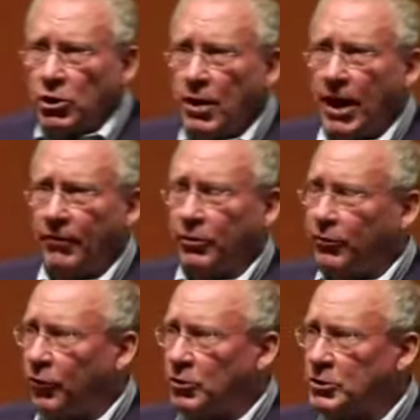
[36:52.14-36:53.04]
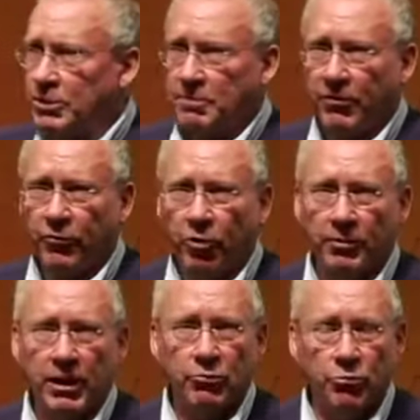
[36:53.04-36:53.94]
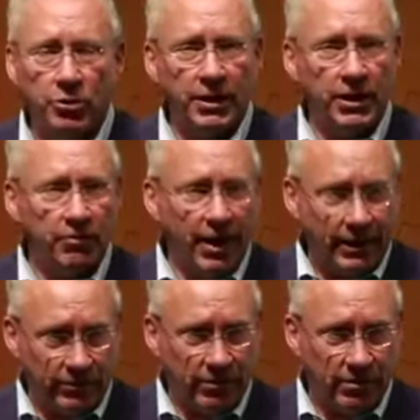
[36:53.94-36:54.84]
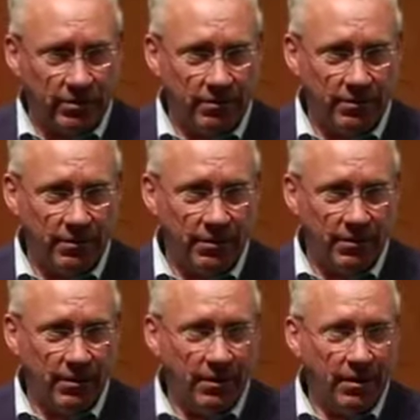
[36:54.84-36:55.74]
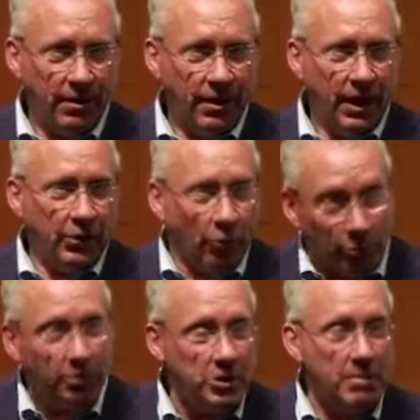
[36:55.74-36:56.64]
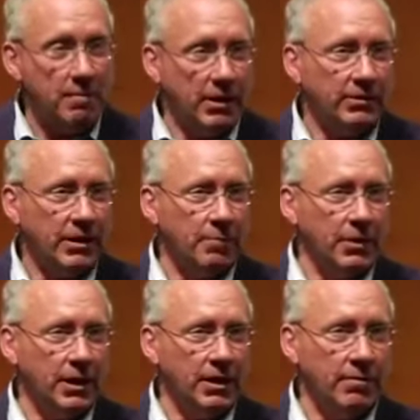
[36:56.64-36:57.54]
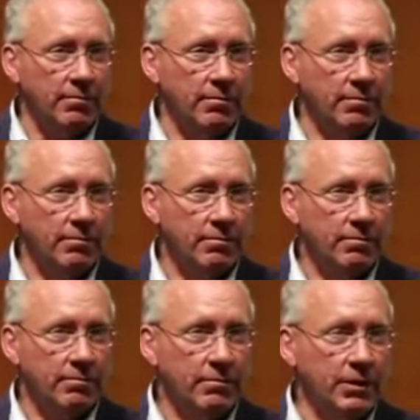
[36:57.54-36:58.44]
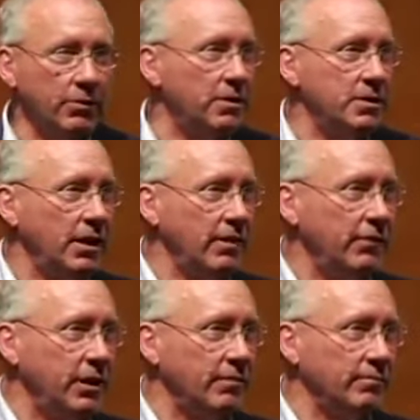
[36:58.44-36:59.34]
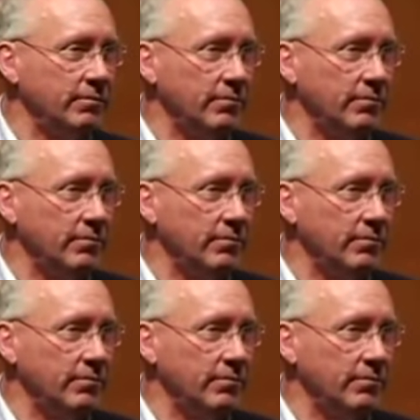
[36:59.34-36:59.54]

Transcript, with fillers: You have to first be firmly rooted in Christ in order to be built up in Him, in order to live in Him.